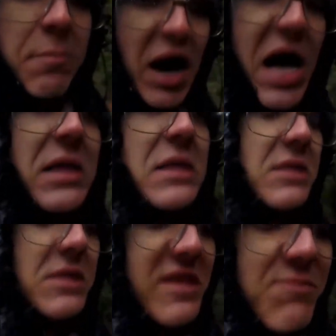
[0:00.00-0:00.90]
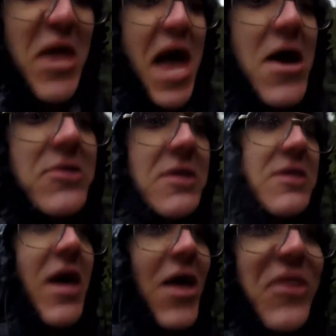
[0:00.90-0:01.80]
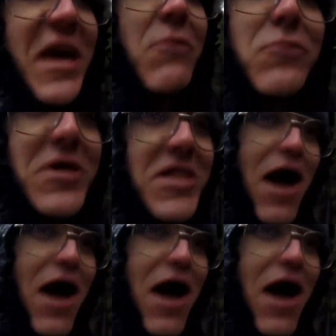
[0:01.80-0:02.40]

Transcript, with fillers: but deep down, I think I really,